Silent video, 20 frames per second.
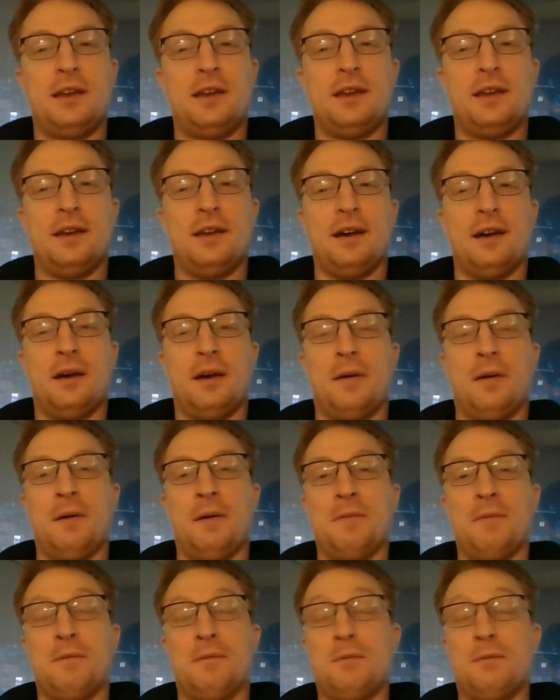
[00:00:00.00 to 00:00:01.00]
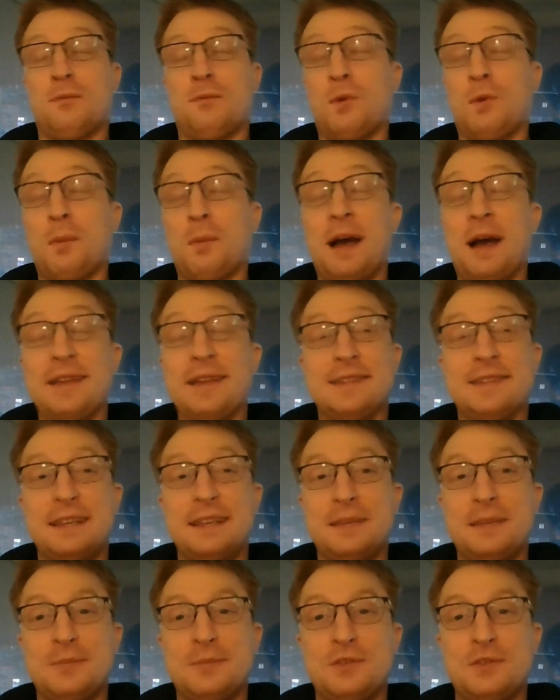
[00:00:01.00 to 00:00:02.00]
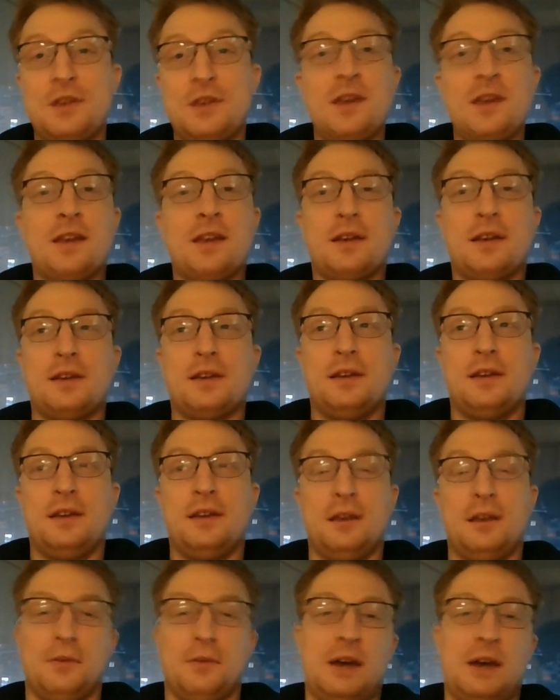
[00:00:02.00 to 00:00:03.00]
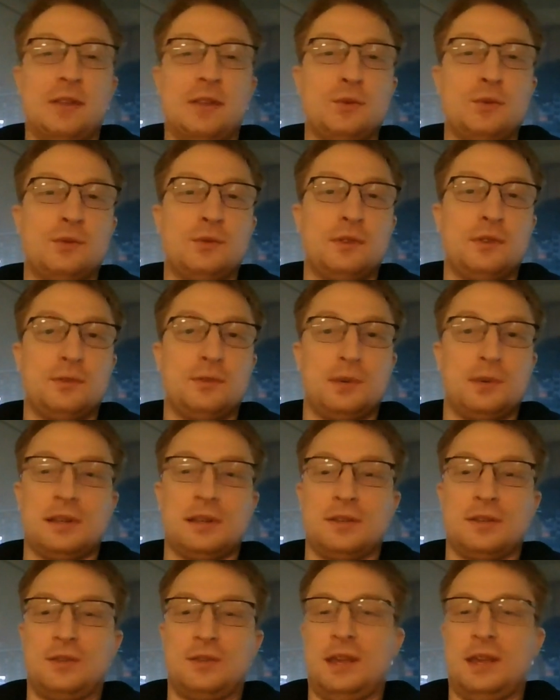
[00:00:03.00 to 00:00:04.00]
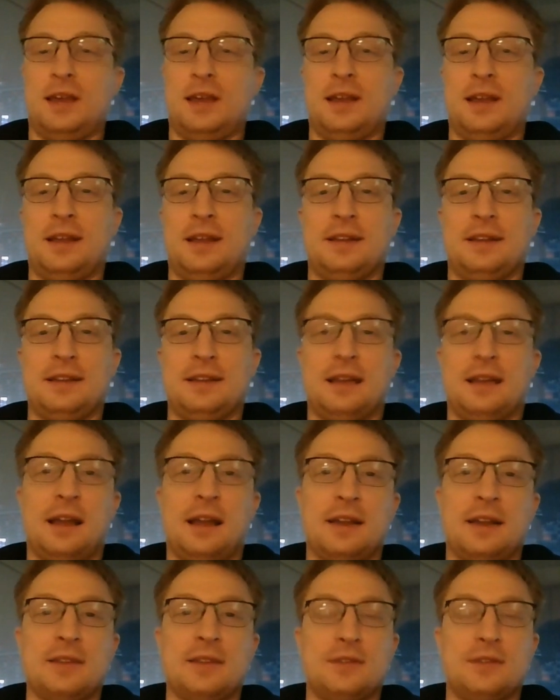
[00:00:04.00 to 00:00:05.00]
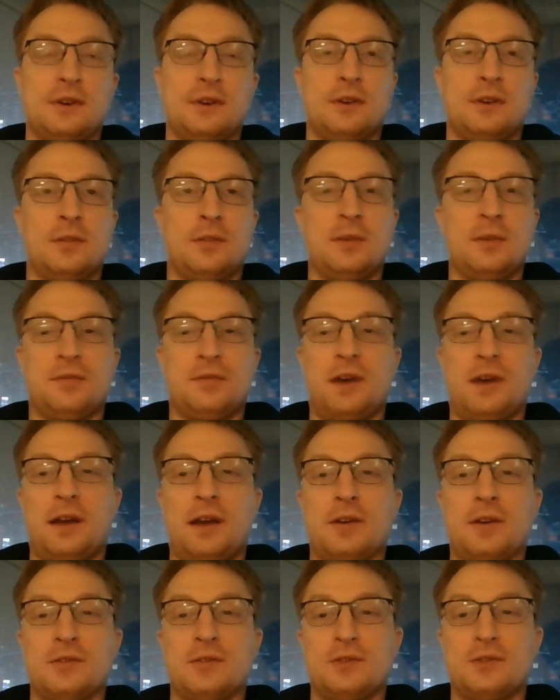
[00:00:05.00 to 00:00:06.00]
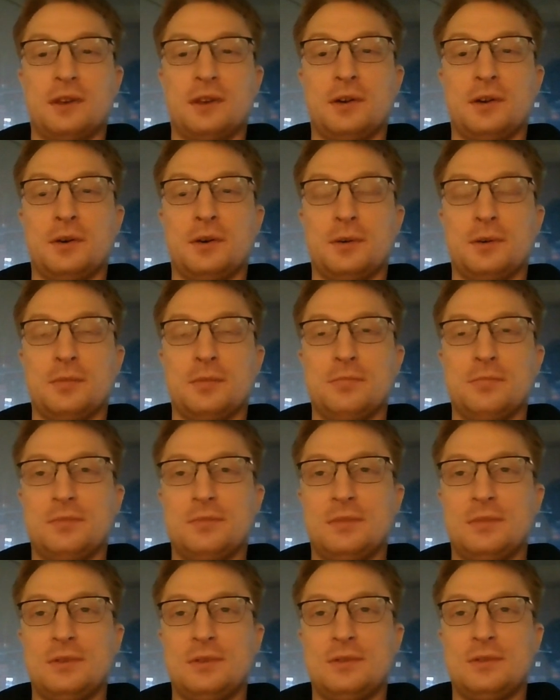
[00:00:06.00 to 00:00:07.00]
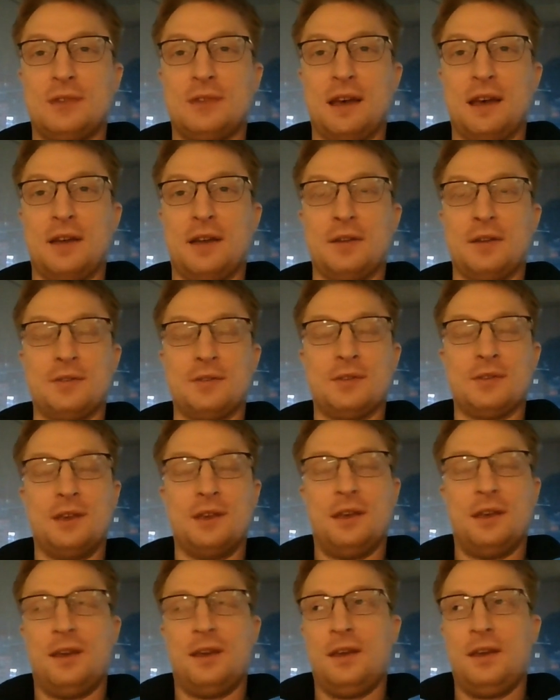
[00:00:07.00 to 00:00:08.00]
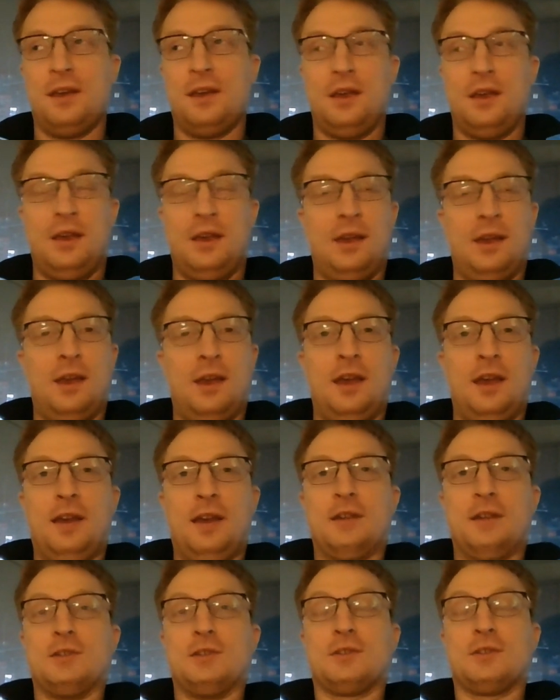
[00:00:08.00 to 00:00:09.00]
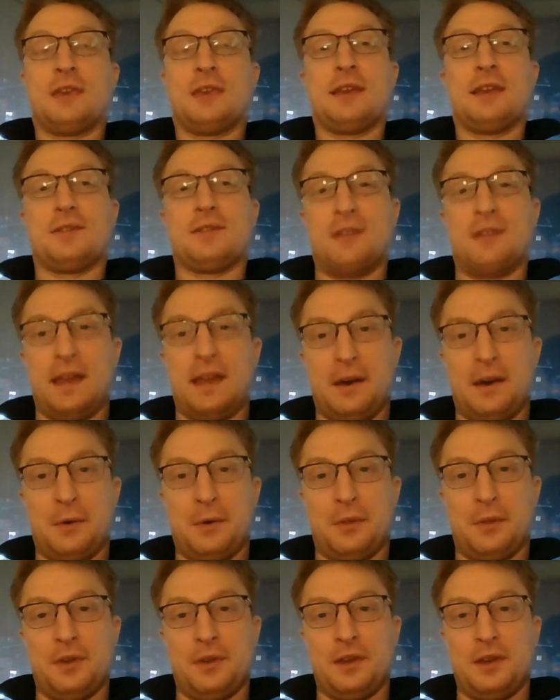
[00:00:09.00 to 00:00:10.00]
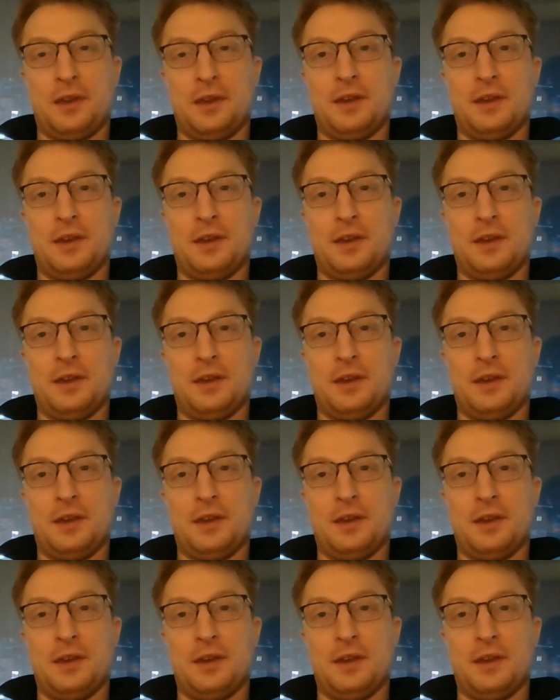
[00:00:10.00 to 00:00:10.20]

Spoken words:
For my team's sake, if I lose this week to Stan, you gotta consider it to be fire sale status. Just can't stay healthy.